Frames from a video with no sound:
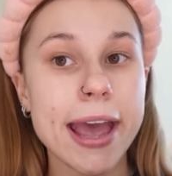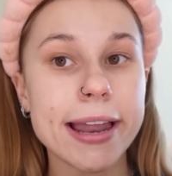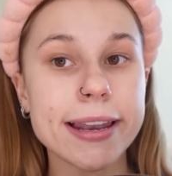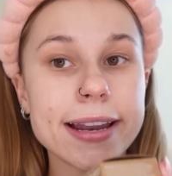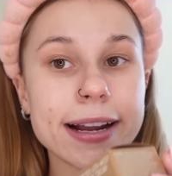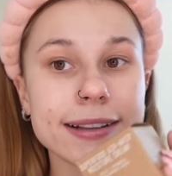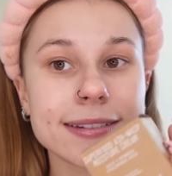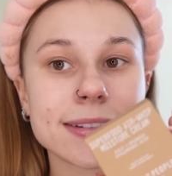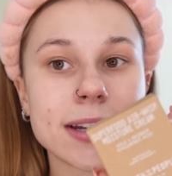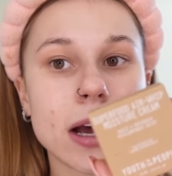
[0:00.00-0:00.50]
And
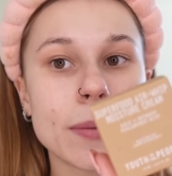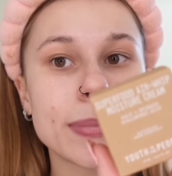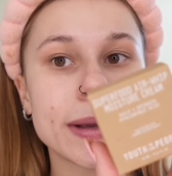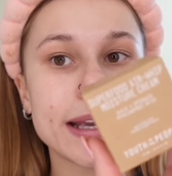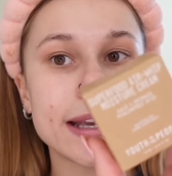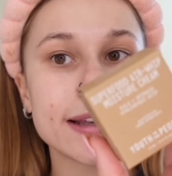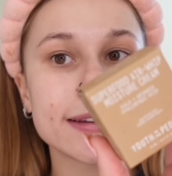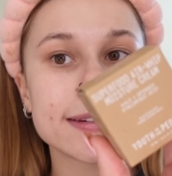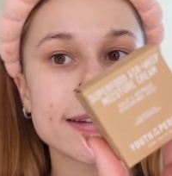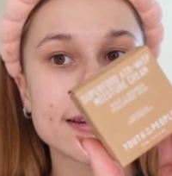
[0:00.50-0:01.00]
next up
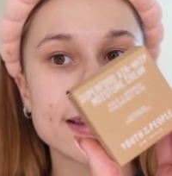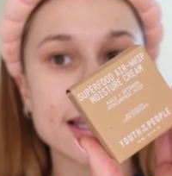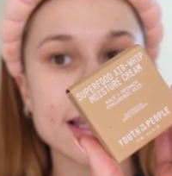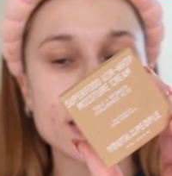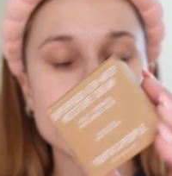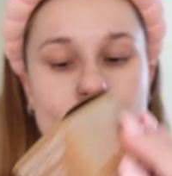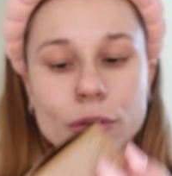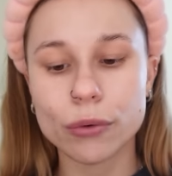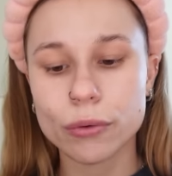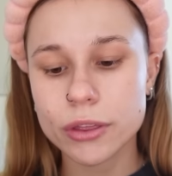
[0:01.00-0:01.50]
is the
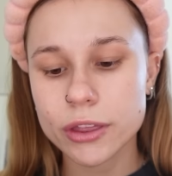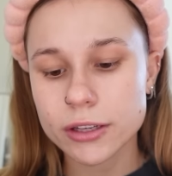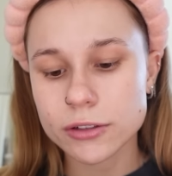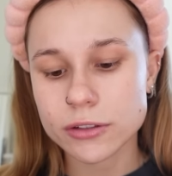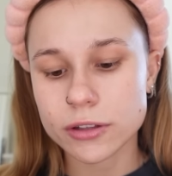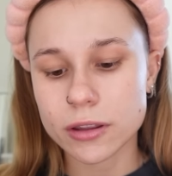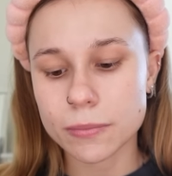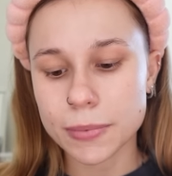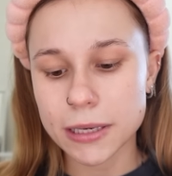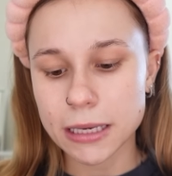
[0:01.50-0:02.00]
Youth
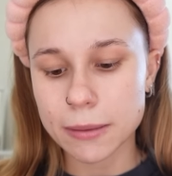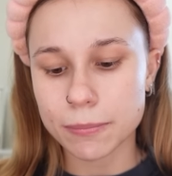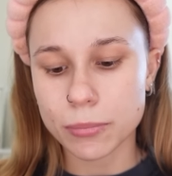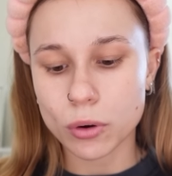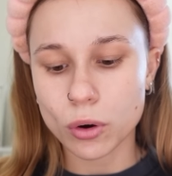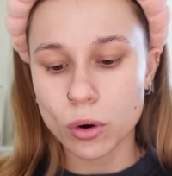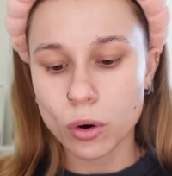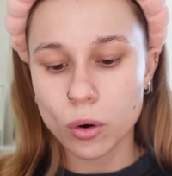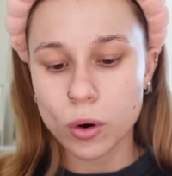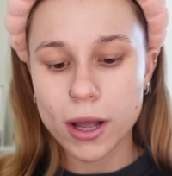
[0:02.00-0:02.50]
to the
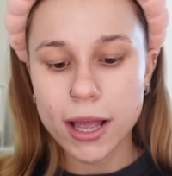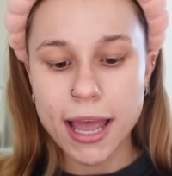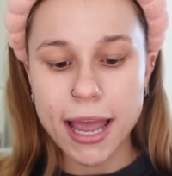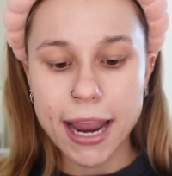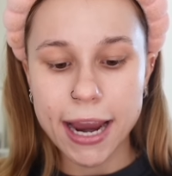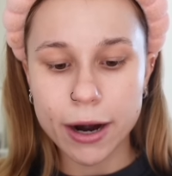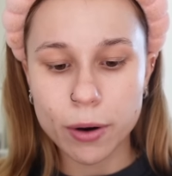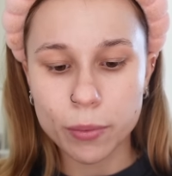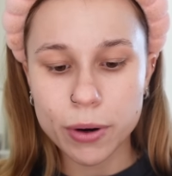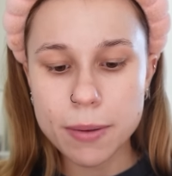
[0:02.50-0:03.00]
People
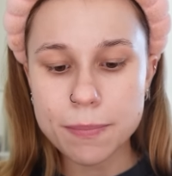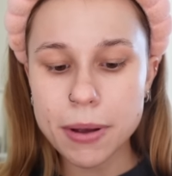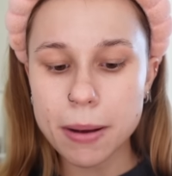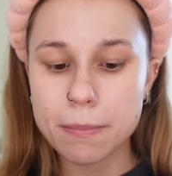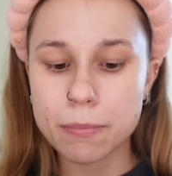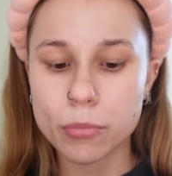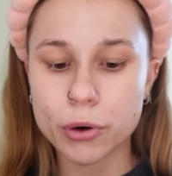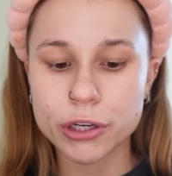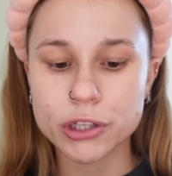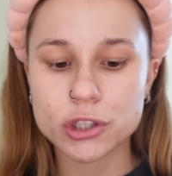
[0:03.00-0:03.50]
Air Whip
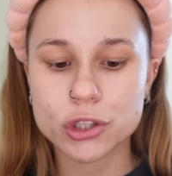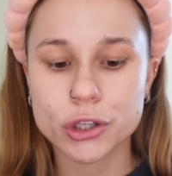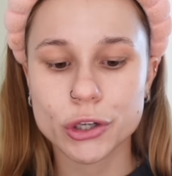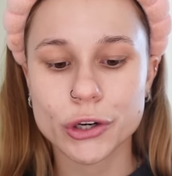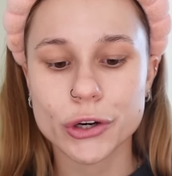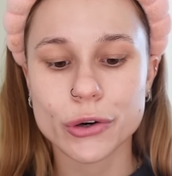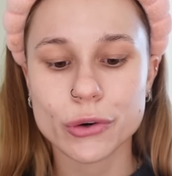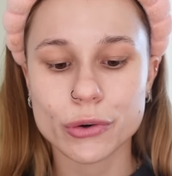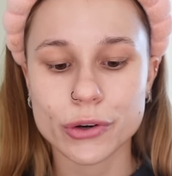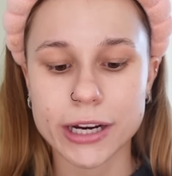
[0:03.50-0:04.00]
Moisture
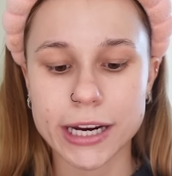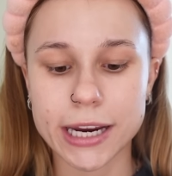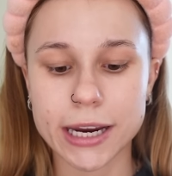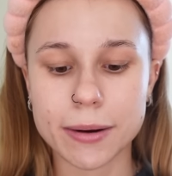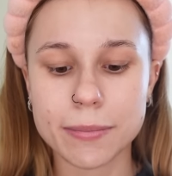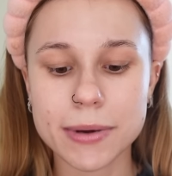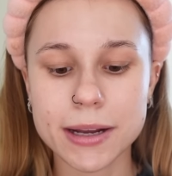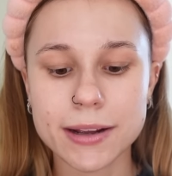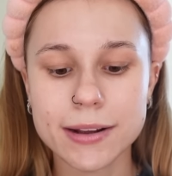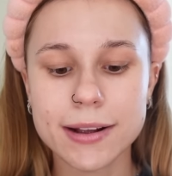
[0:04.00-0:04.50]

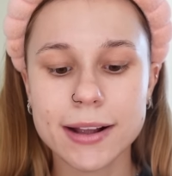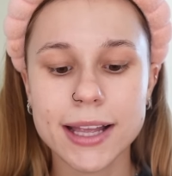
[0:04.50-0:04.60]
Cream.